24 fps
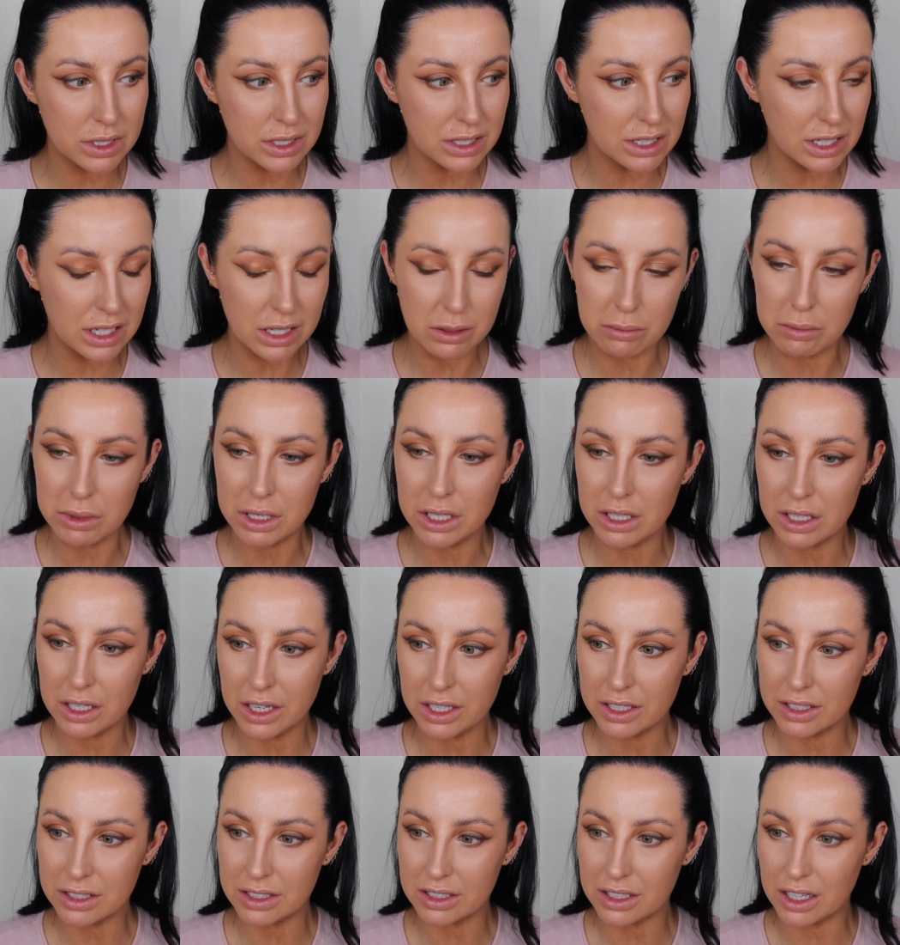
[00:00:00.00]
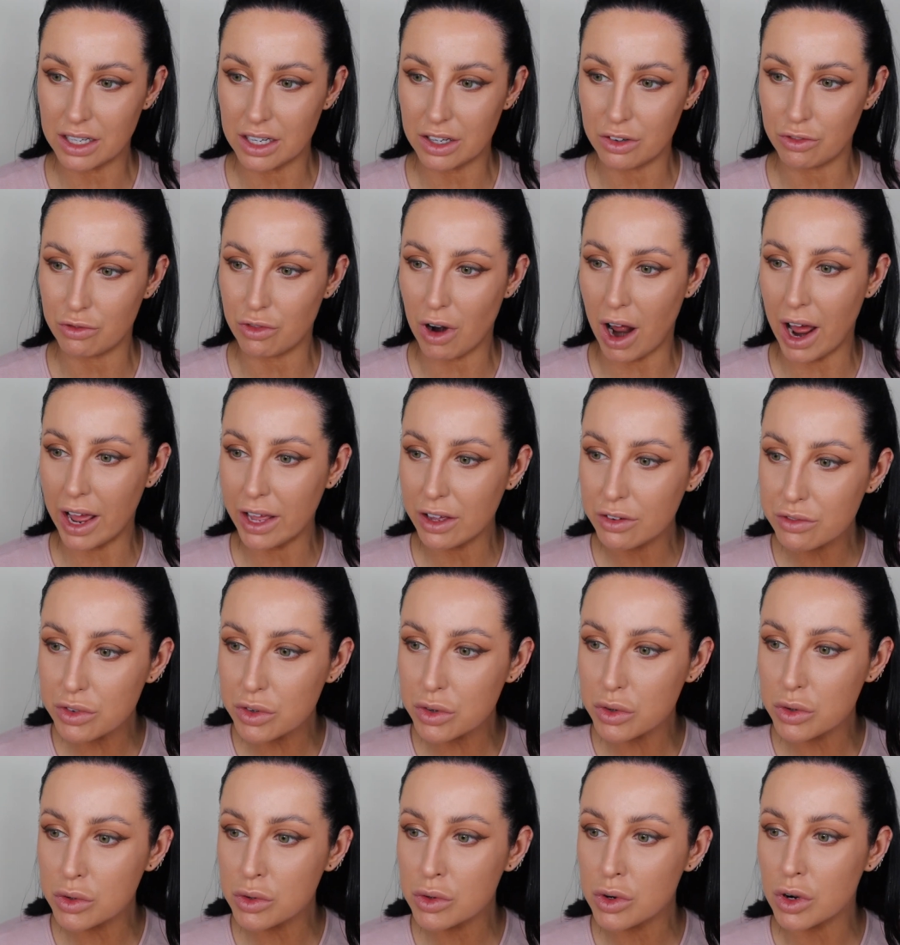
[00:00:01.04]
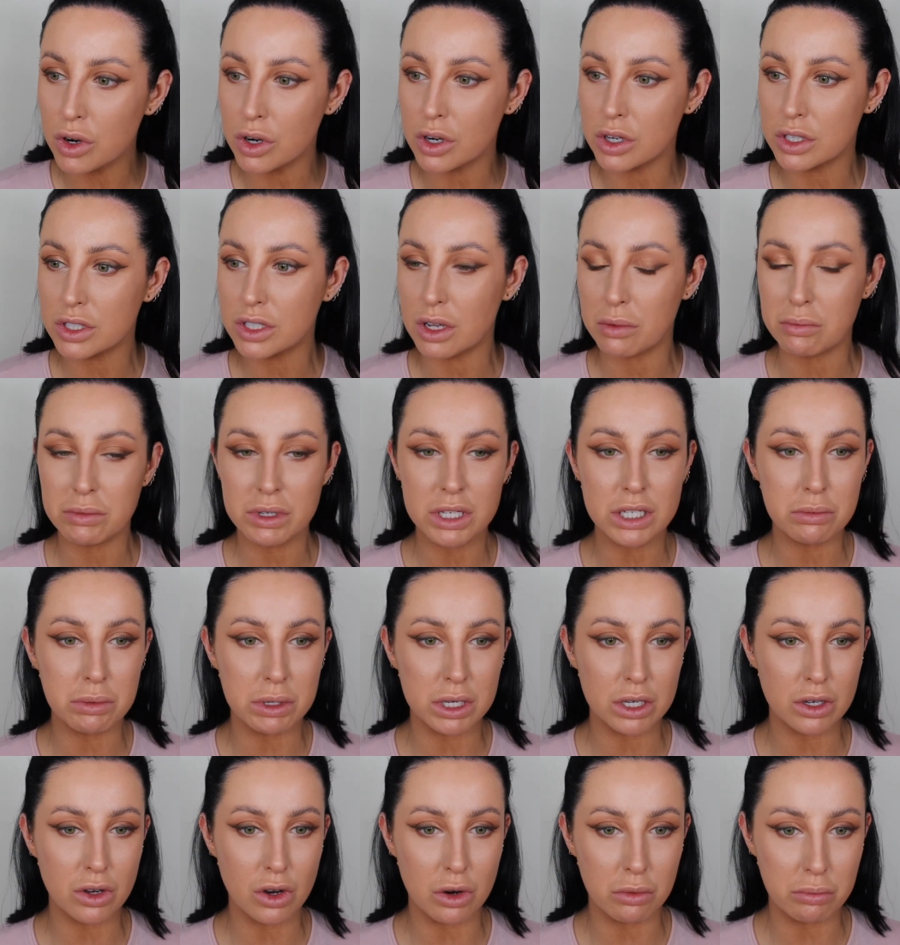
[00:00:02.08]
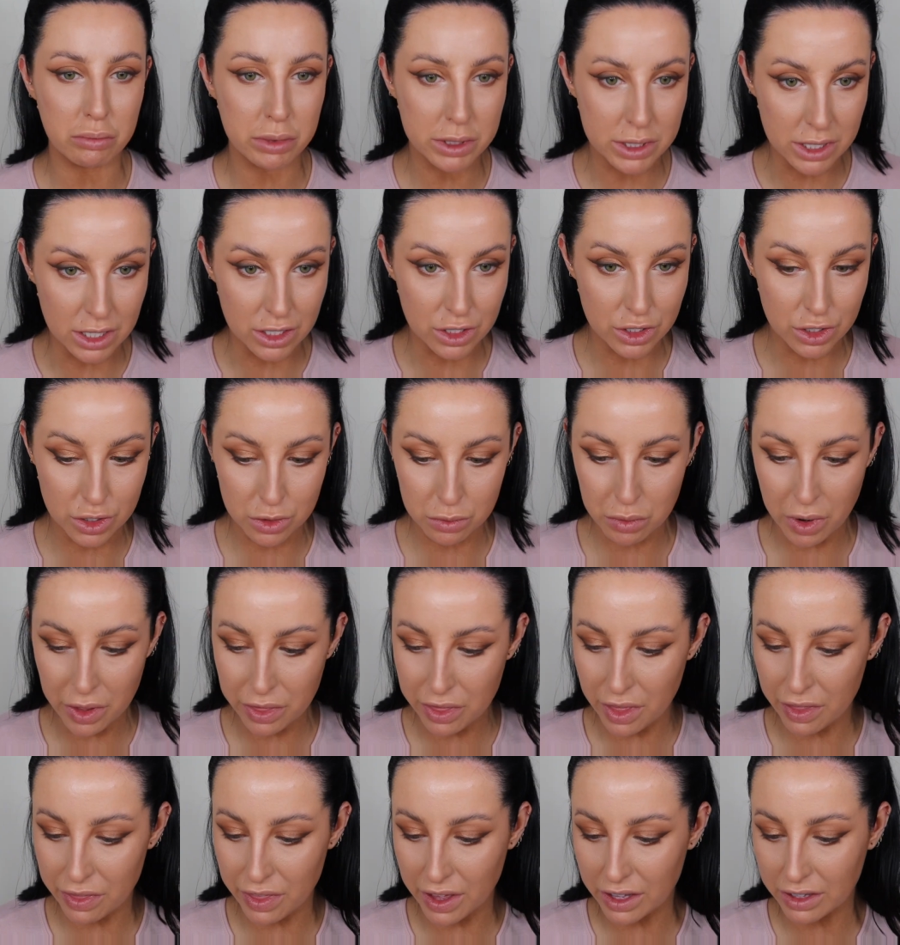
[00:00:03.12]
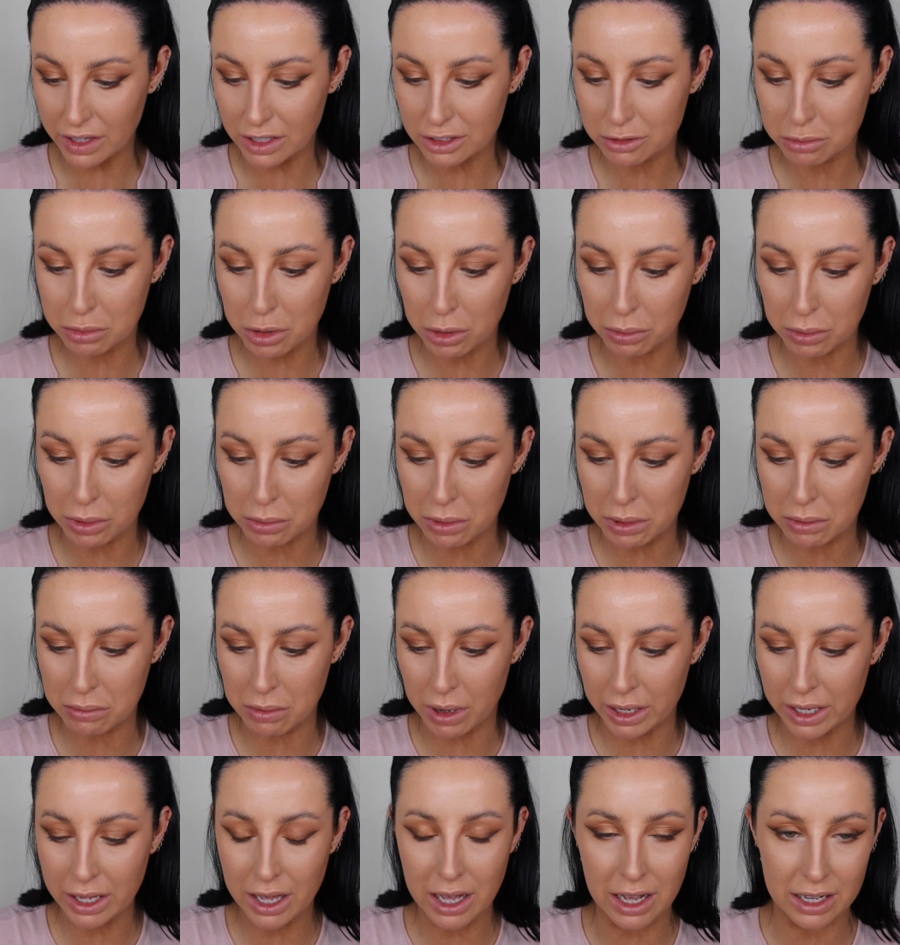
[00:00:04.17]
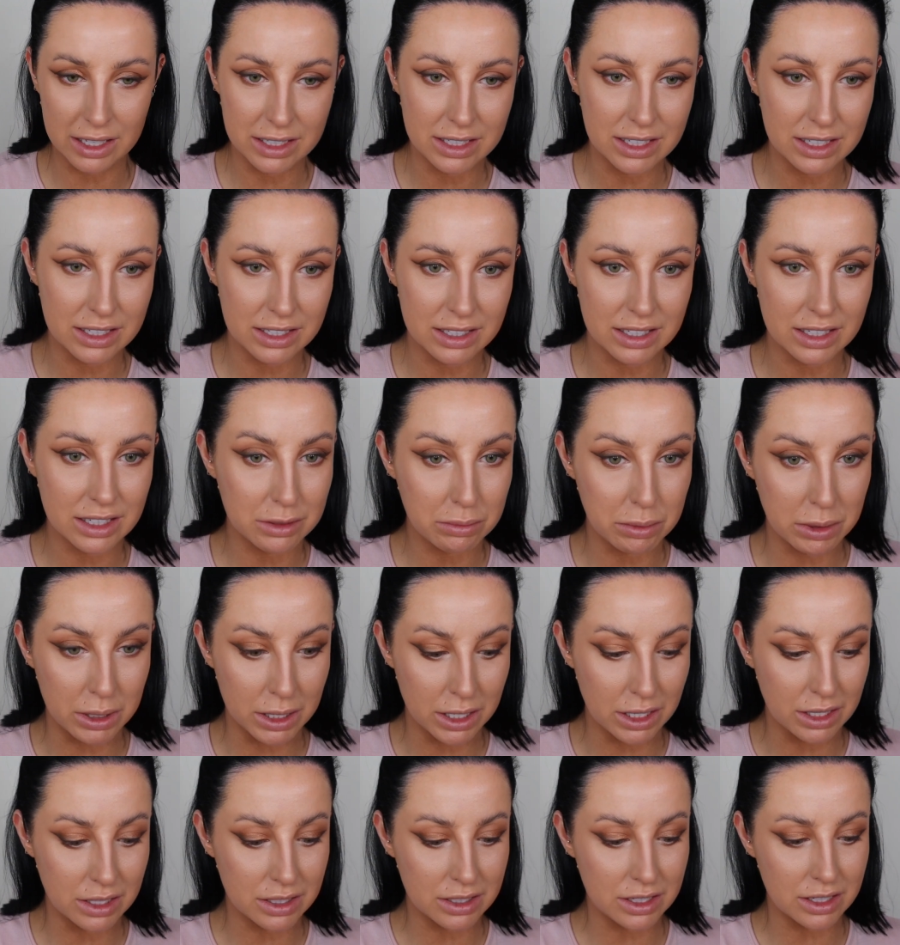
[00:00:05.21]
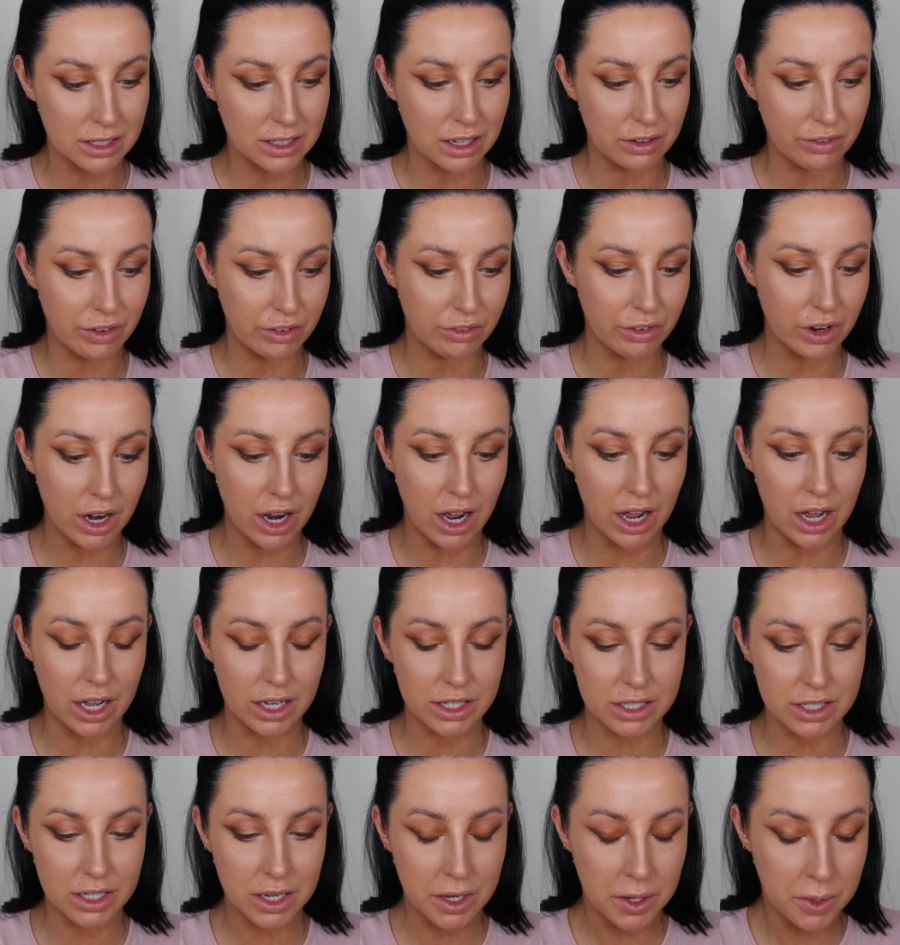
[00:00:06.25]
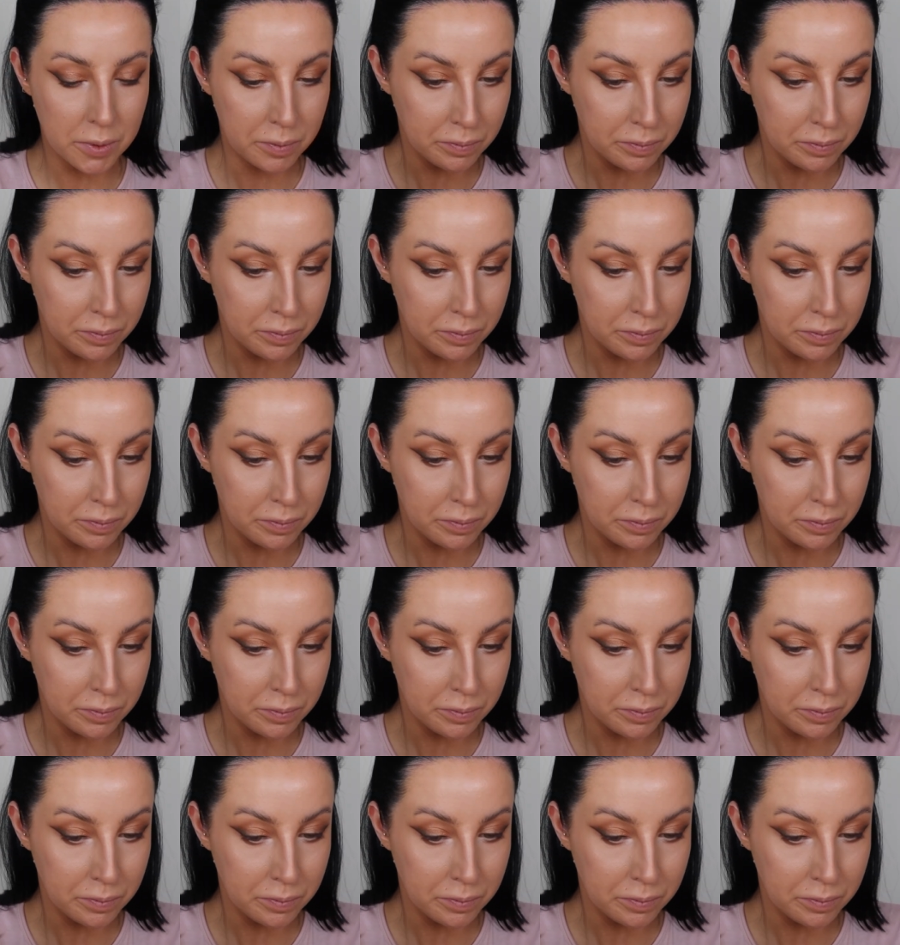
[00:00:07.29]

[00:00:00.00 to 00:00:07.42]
see me as a rival or somebody to be in competition with. I think that's probably been my cattiest experiences I've ever had.